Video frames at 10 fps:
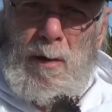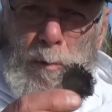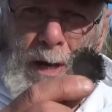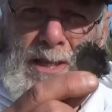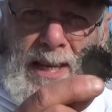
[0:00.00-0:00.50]

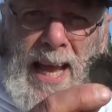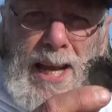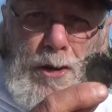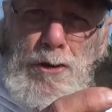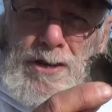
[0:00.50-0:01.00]
once
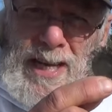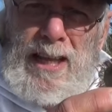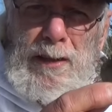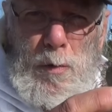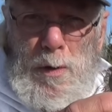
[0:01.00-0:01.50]
again, you're
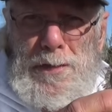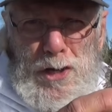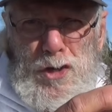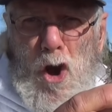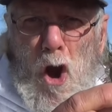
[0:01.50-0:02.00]
dealing with a
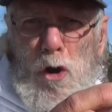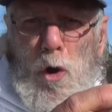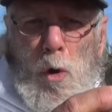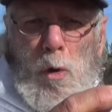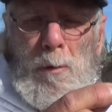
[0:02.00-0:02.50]

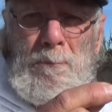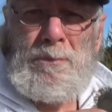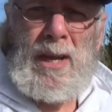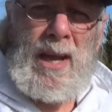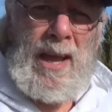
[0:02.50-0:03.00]
charcoal,
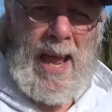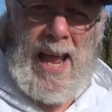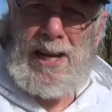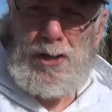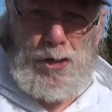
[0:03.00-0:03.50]

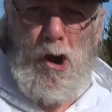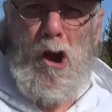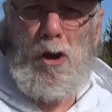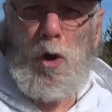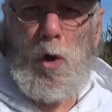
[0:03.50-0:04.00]
and
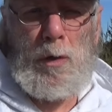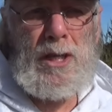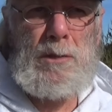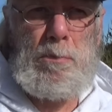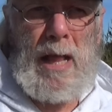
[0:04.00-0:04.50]
charcoal
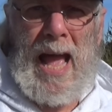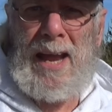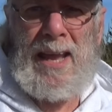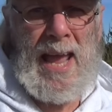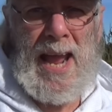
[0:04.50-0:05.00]
is
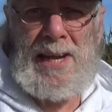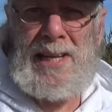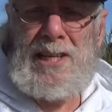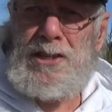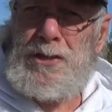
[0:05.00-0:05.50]
black and
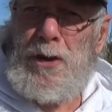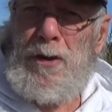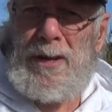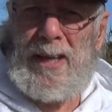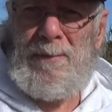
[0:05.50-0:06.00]
it's
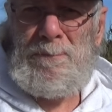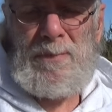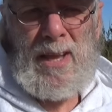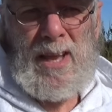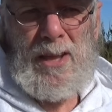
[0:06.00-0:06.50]
dirty.
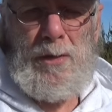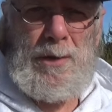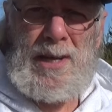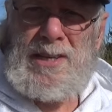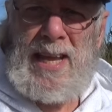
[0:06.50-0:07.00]
You
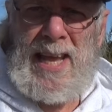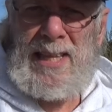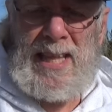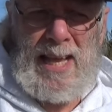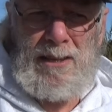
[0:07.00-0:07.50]
could
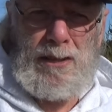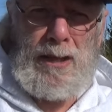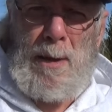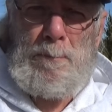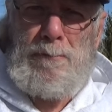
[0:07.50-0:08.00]
take that
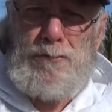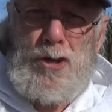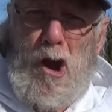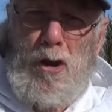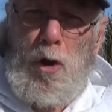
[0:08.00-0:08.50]
lump of
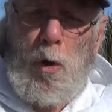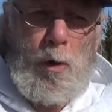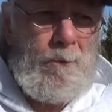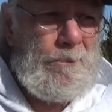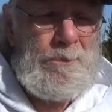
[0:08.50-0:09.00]

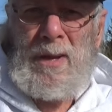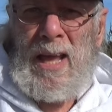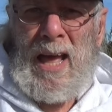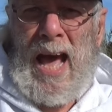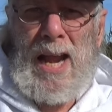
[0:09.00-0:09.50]
charcoal
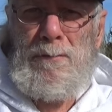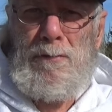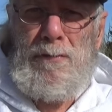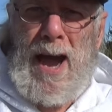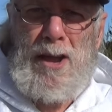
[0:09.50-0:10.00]
out of a
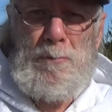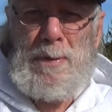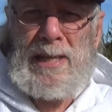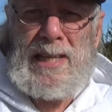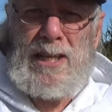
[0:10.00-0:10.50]
fire
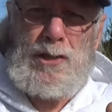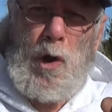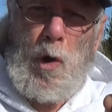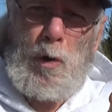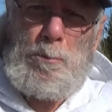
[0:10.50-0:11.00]
pit that's
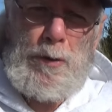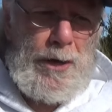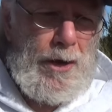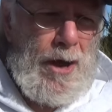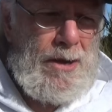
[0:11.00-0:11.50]
cold, put
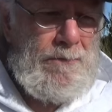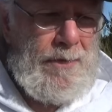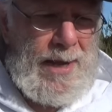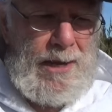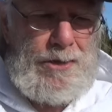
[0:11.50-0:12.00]
it on your
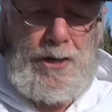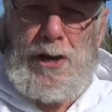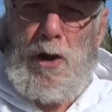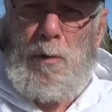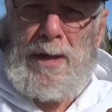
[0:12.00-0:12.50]
fingers, and
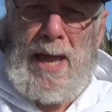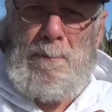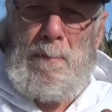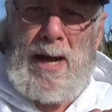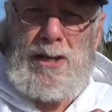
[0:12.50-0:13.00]
you don't
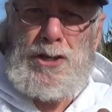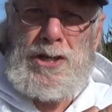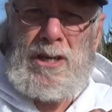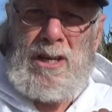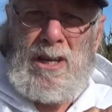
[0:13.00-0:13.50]
get much